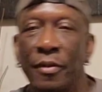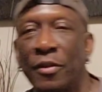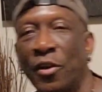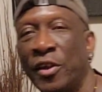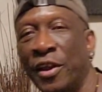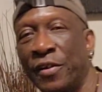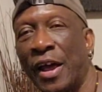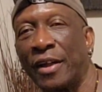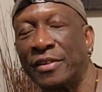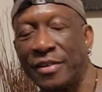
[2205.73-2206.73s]
Did you hear
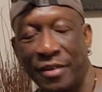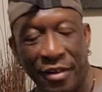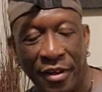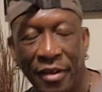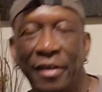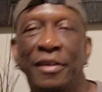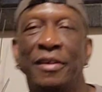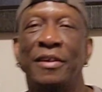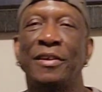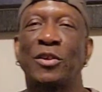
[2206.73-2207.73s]
that?
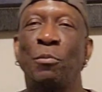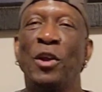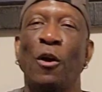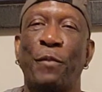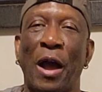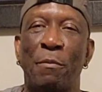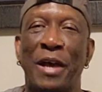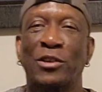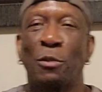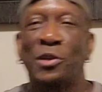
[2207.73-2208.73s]
So big up all
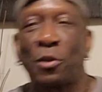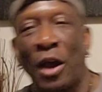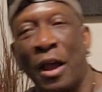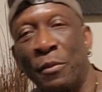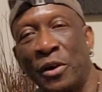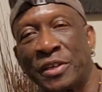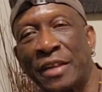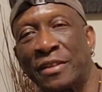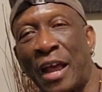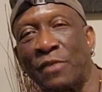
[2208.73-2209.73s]
my subscribers
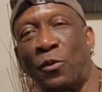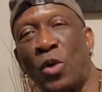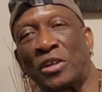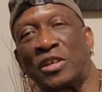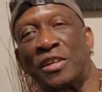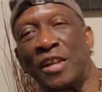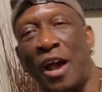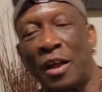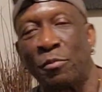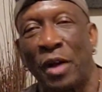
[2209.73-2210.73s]
and thanks for watching the
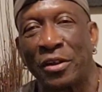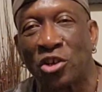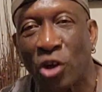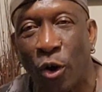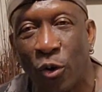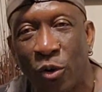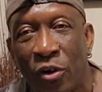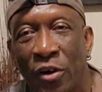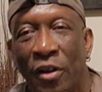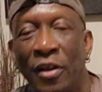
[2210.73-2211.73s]
Yard Man Show.
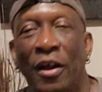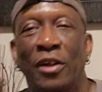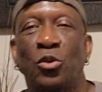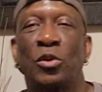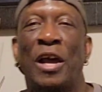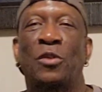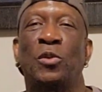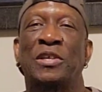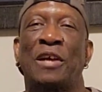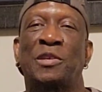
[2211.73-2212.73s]
And tonight
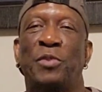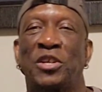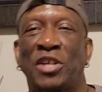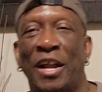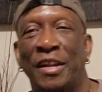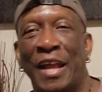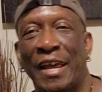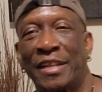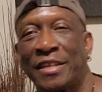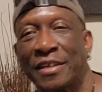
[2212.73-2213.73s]
was a special
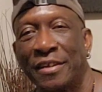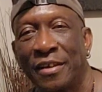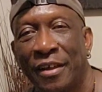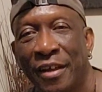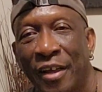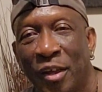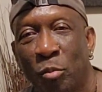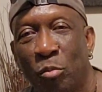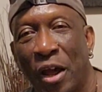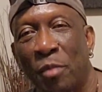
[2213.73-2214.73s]
night.
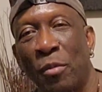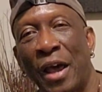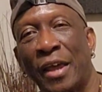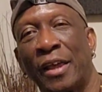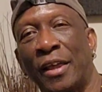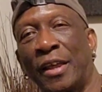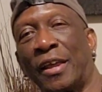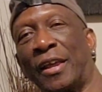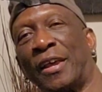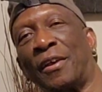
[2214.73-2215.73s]
Me and my
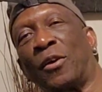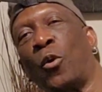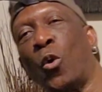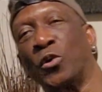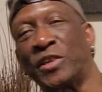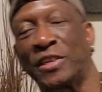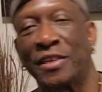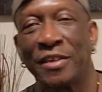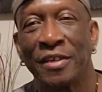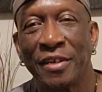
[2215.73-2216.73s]

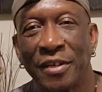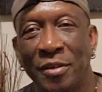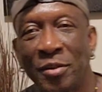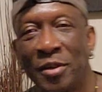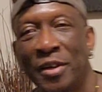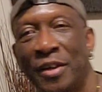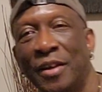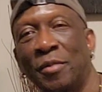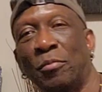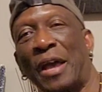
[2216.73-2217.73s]
host,
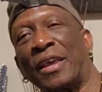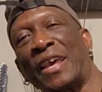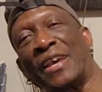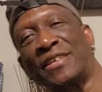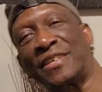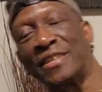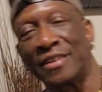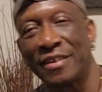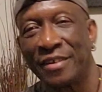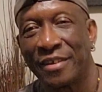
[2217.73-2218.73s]
my guest